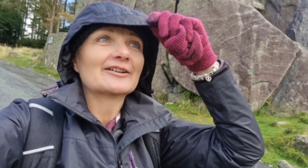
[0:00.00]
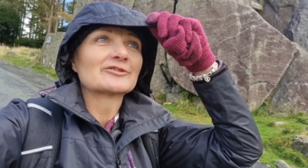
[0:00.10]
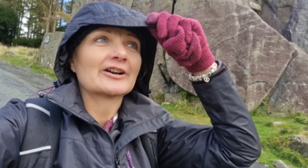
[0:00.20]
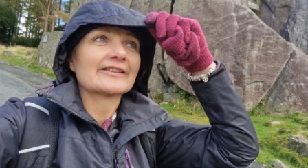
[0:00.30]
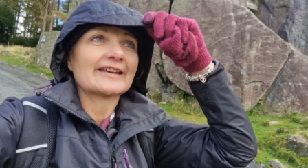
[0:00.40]

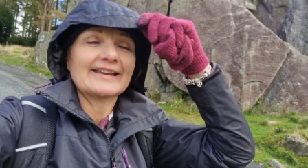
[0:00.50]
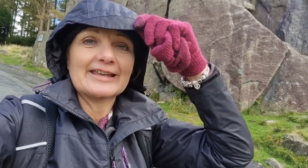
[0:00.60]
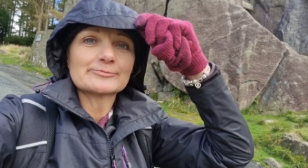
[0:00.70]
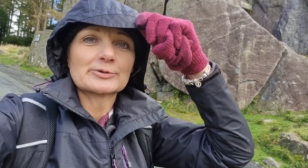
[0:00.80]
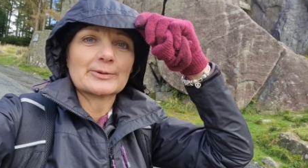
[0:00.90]
rather
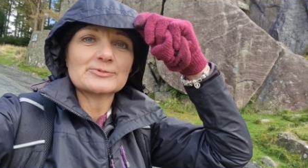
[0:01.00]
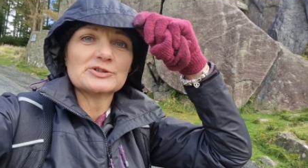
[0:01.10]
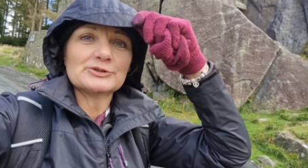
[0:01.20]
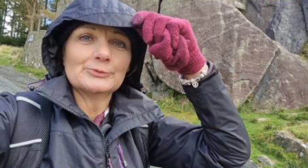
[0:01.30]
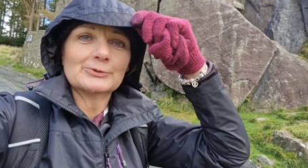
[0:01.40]

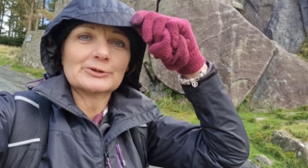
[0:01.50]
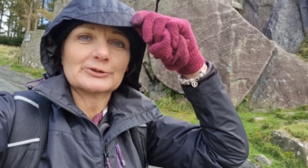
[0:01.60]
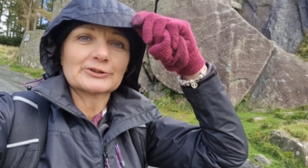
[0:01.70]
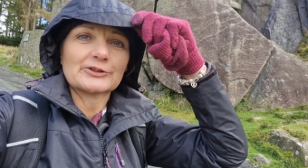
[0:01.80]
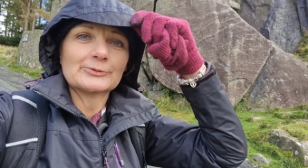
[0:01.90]
impromptu
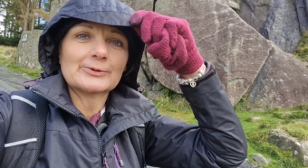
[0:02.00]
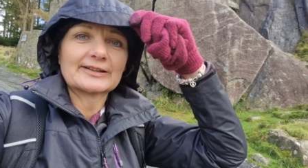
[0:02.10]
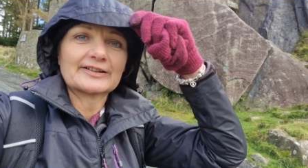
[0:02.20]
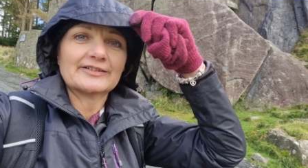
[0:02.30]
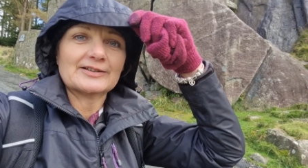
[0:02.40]
walk that
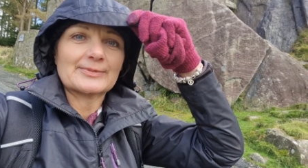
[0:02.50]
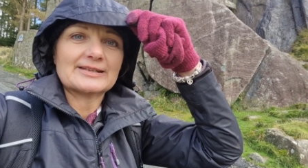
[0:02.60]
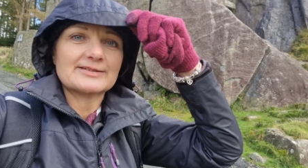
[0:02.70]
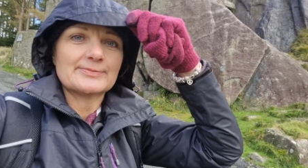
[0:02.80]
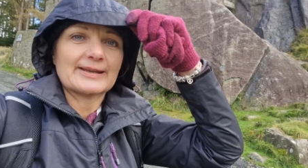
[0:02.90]
was only
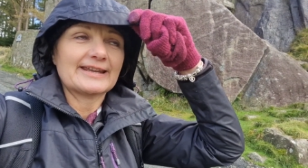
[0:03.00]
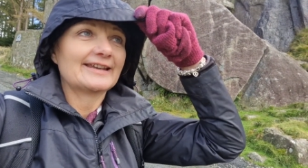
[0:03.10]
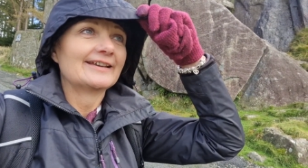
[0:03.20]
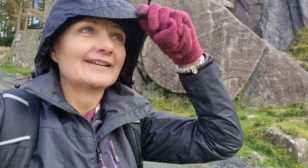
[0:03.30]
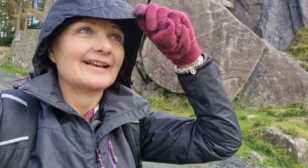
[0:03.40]
meant to
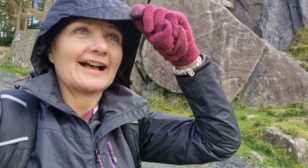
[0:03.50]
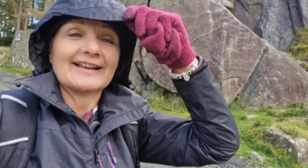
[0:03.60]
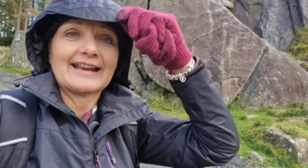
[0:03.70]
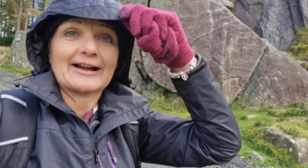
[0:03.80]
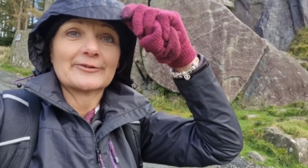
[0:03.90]
be
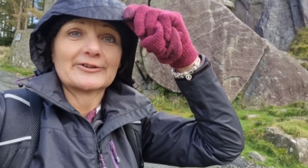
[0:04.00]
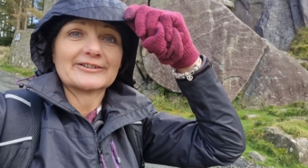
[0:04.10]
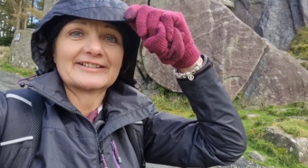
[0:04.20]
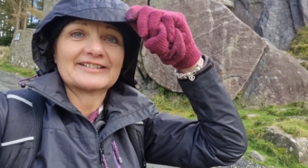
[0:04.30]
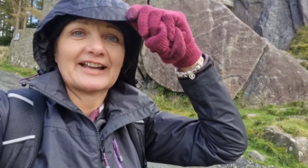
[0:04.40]
an hour
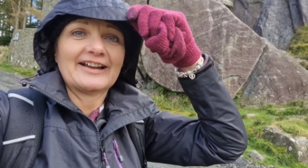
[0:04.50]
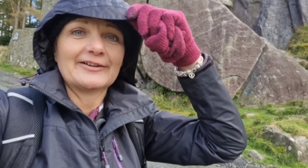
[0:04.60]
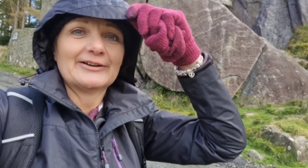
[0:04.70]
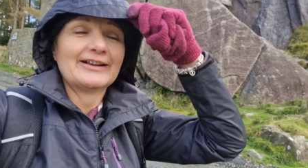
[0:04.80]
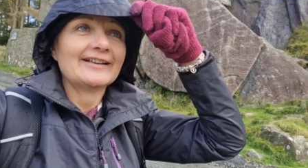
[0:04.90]
or so.